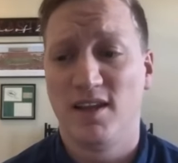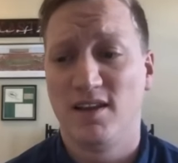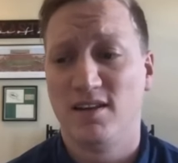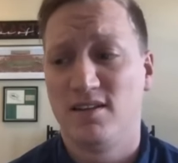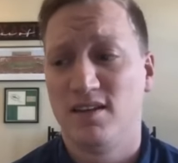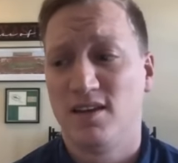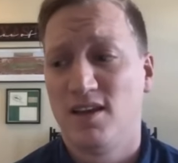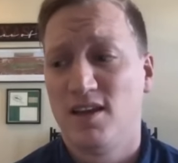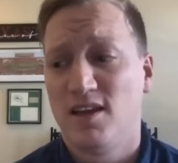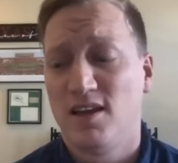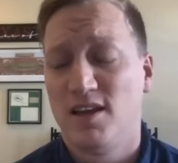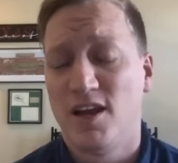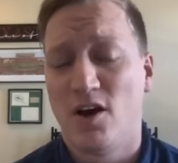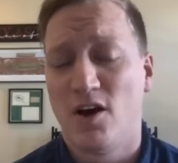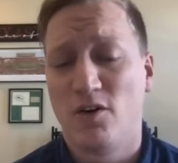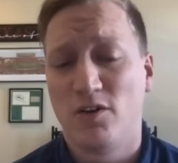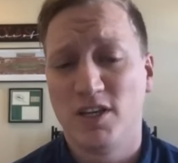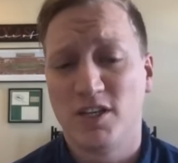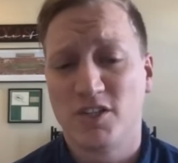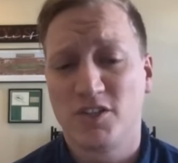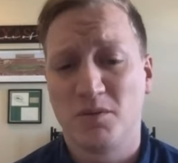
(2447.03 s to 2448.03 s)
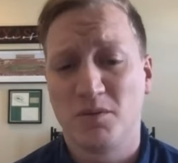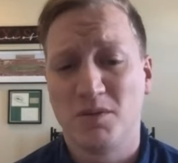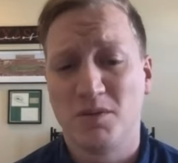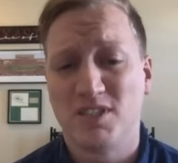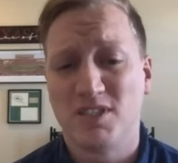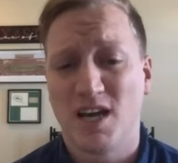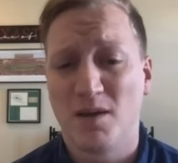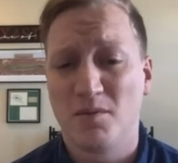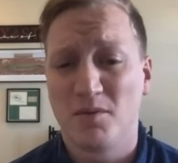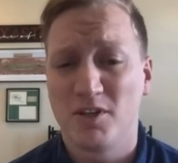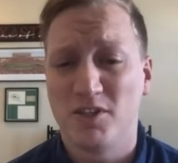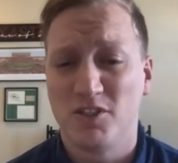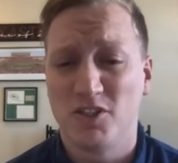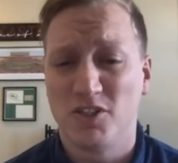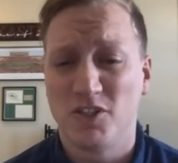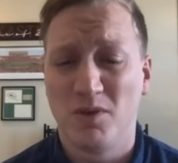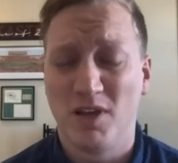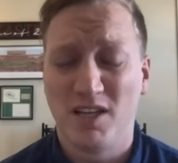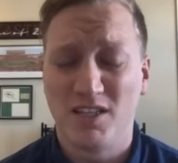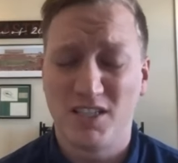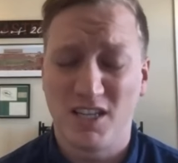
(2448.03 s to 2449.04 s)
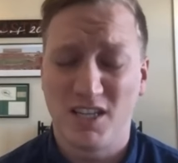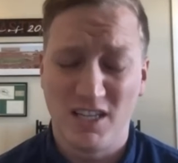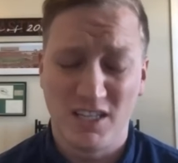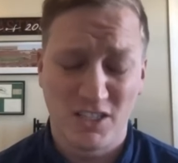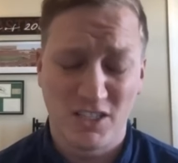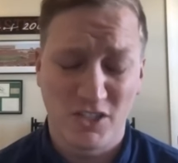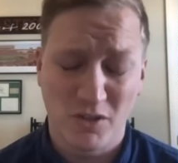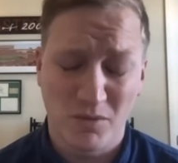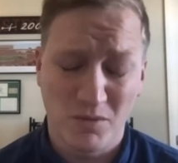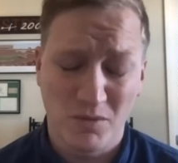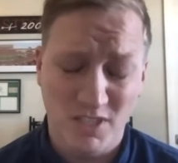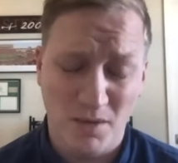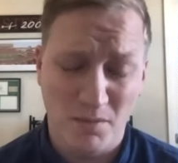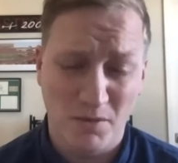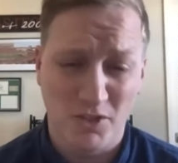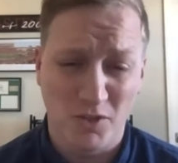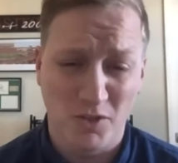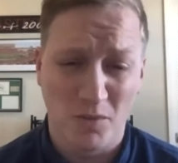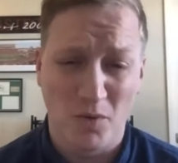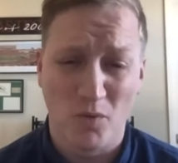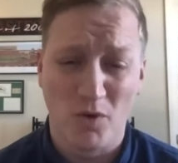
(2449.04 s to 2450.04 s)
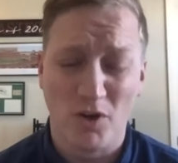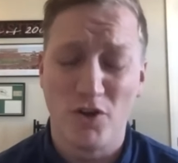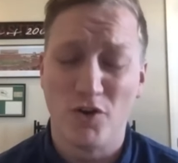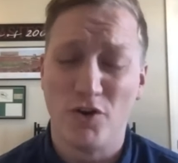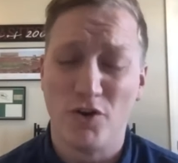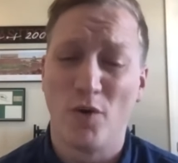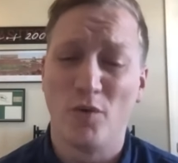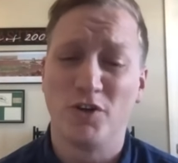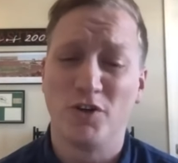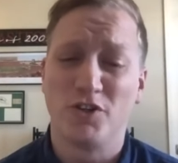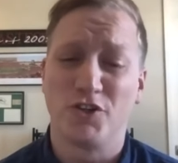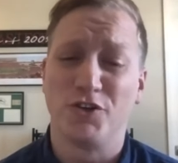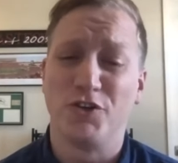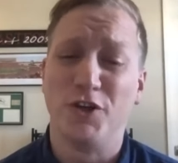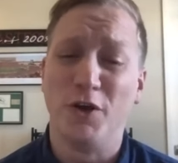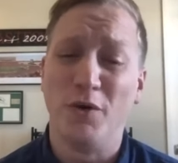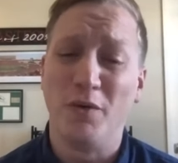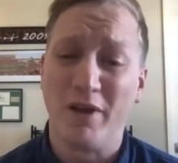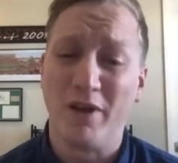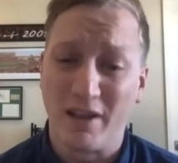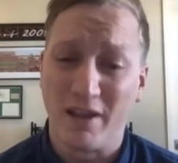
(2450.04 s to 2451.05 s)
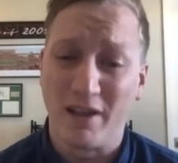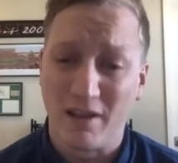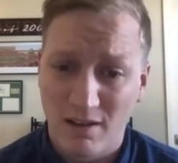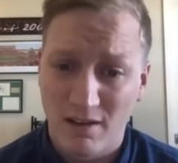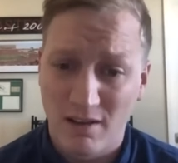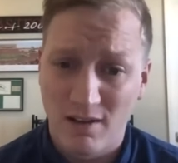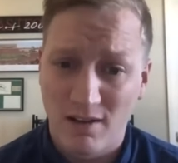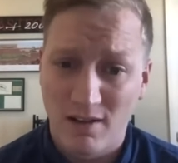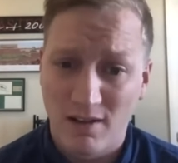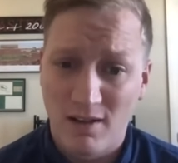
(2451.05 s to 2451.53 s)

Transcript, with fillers: And not only extremely time consuming, it's, it's extremely time consuming when you know what you're doing.